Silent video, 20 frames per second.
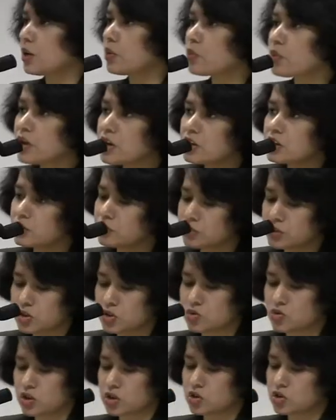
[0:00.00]
green
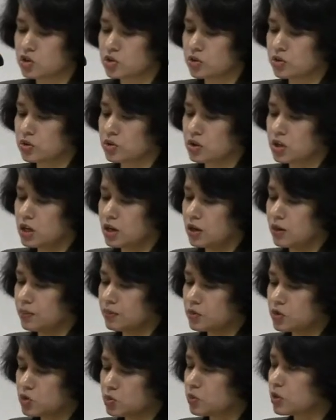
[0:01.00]
infrastructure,
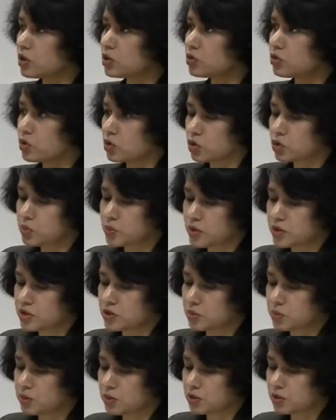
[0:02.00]
smart growth
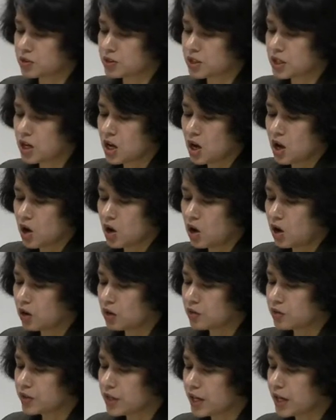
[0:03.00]
principles, all
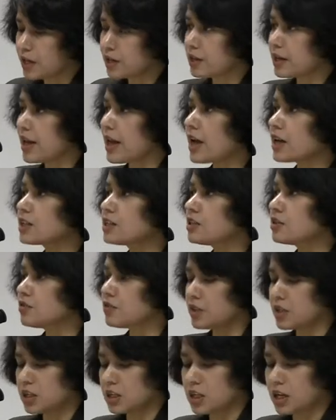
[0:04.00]
of that, and
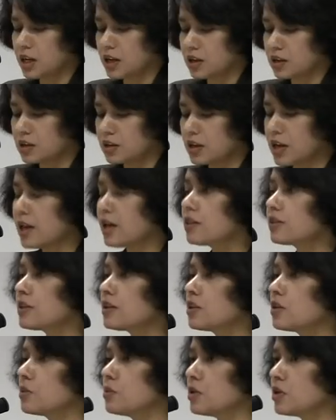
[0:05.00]
active and
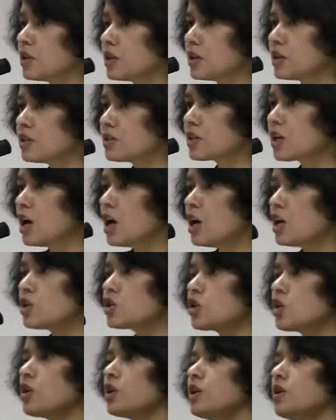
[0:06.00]
healthy communities.
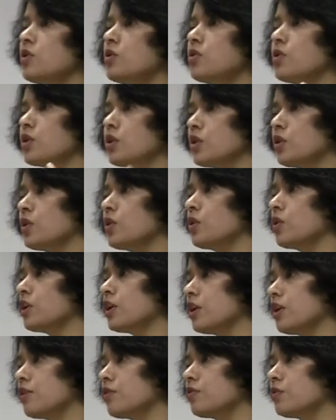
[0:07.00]
So you could,
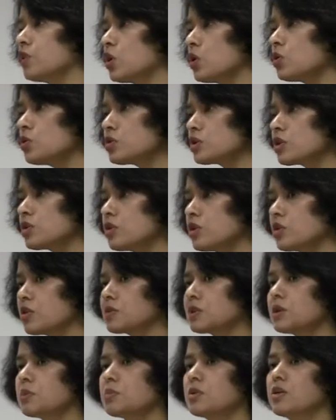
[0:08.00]
if those are your
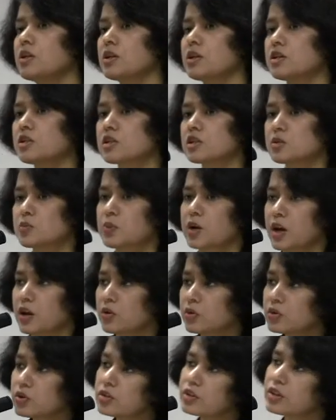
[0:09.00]
community's
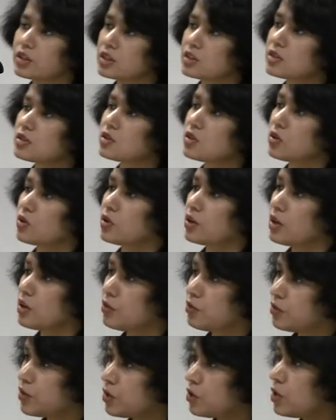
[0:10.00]
priorities, or
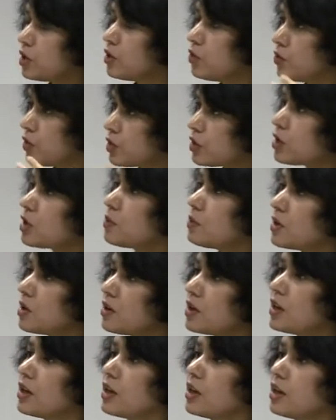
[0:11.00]
if your
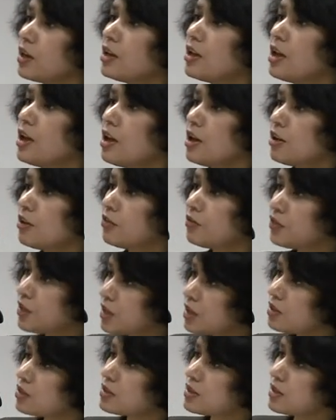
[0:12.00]
community
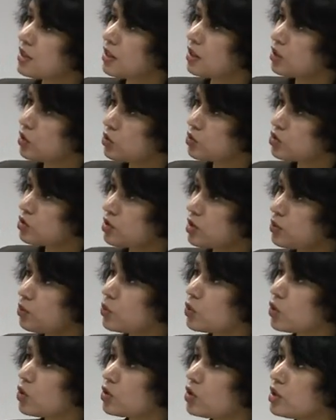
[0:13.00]
feels that those are
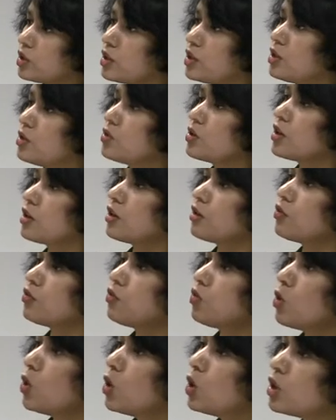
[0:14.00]
important, you can
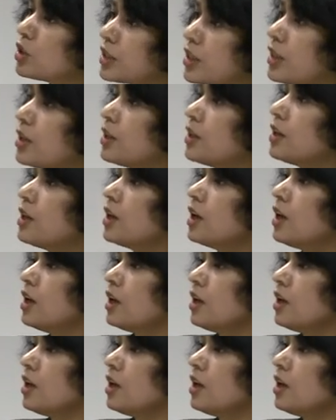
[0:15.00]
fold in